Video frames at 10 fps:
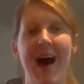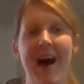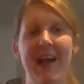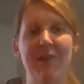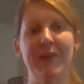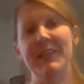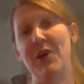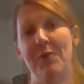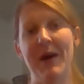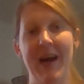I really
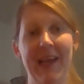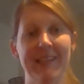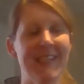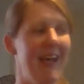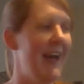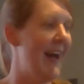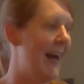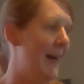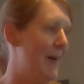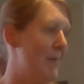don't mind.
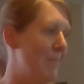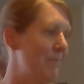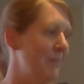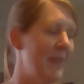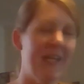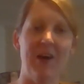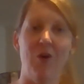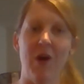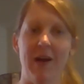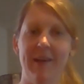
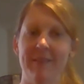Or